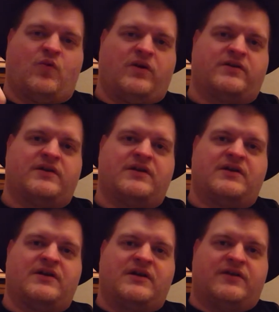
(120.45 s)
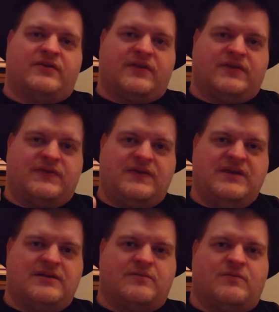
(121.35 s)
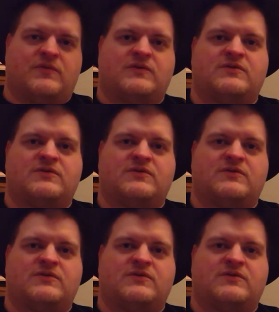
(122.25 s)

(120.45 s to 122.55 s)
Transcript: one. The theme